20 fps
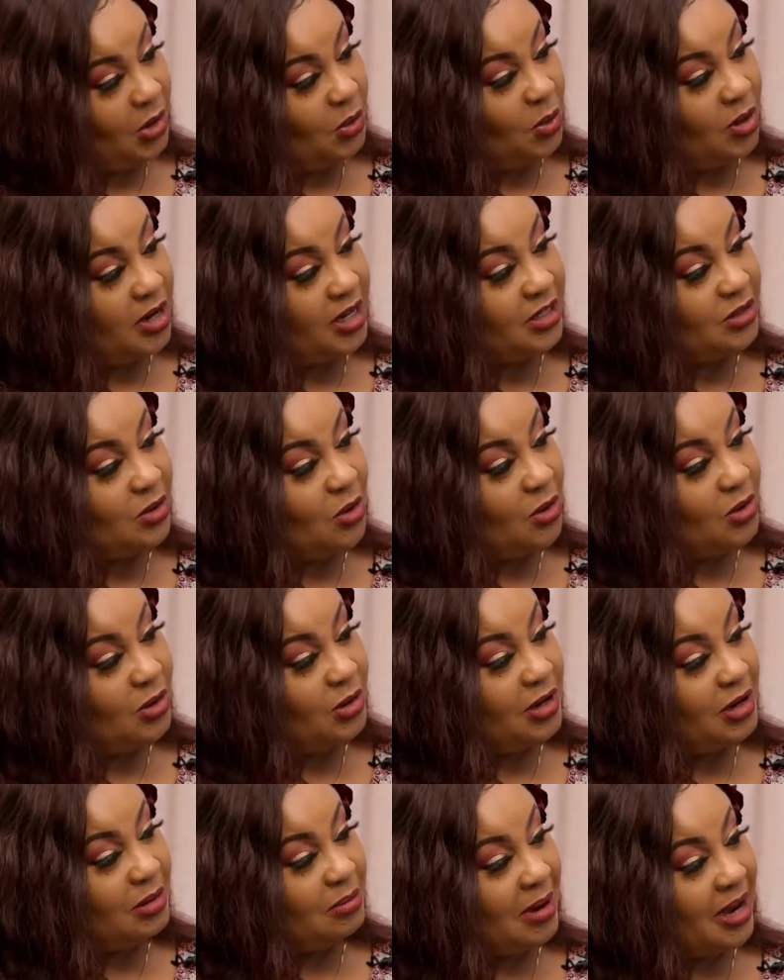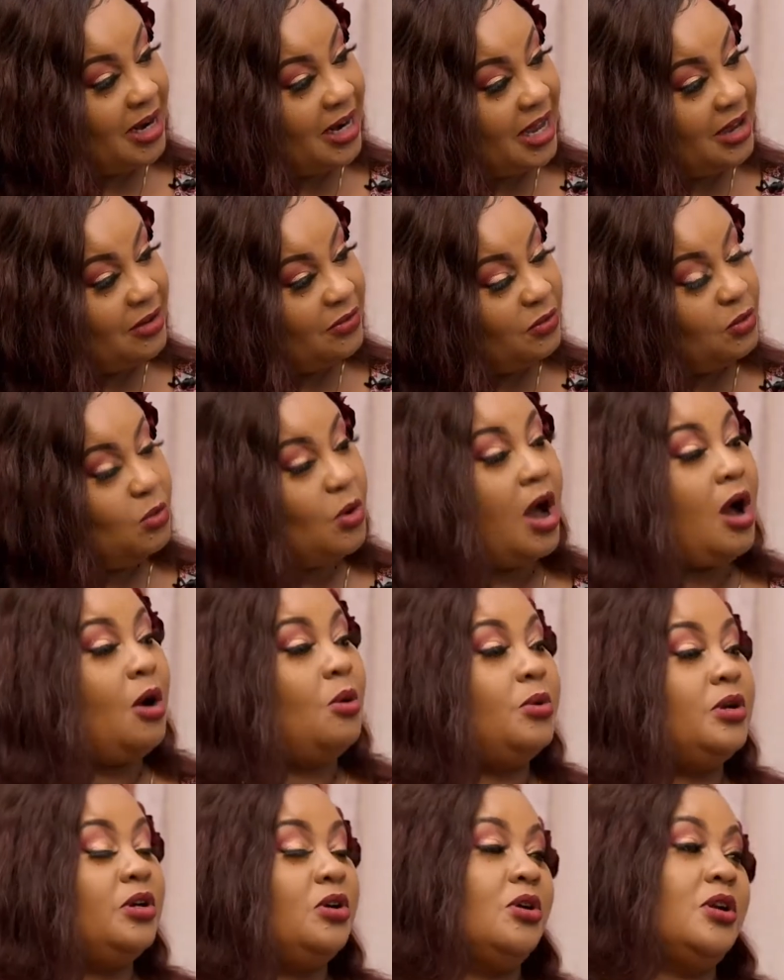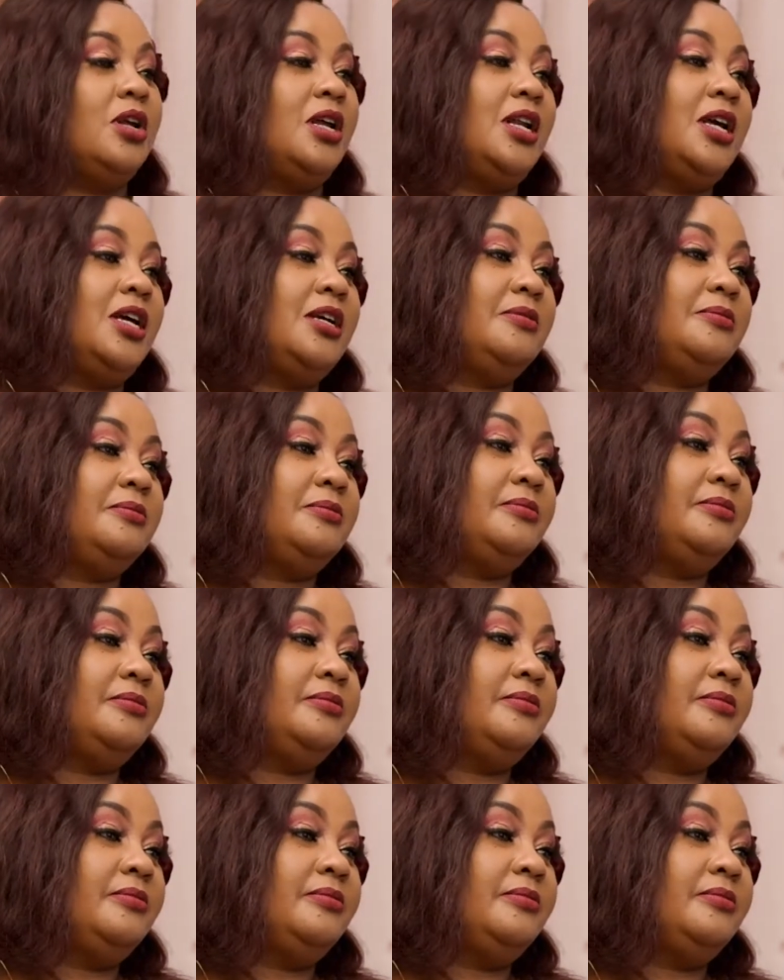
what has gone on in my life, how are we gonna learn?